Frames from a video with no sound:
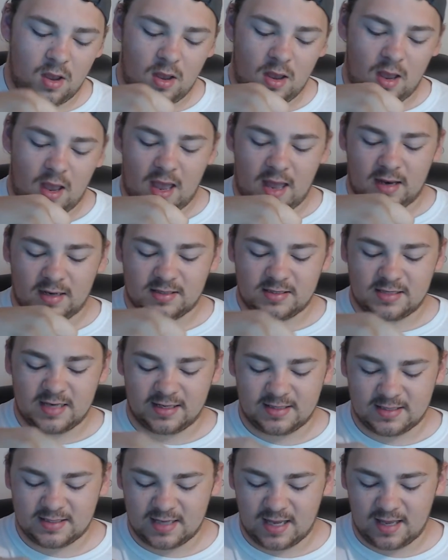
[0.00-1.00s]
And it's not
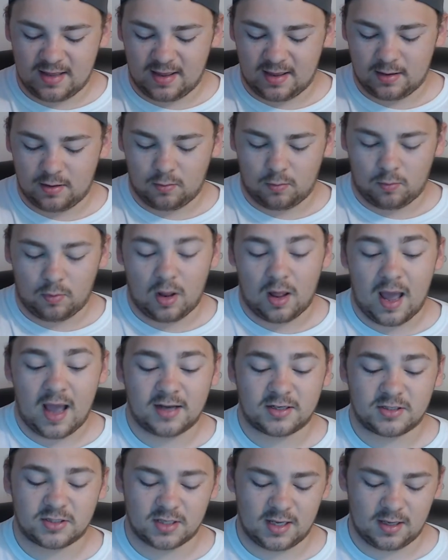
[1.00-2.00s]
to say that, well,
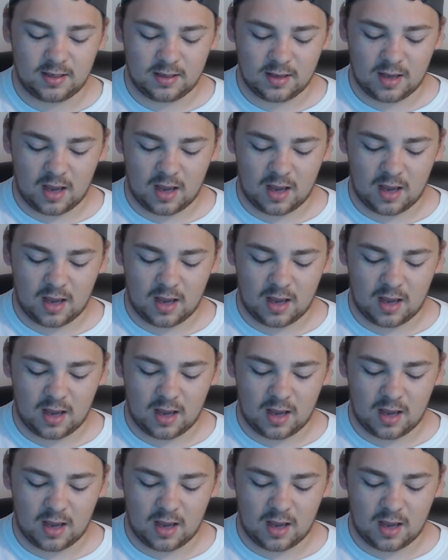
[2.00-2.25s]
actually,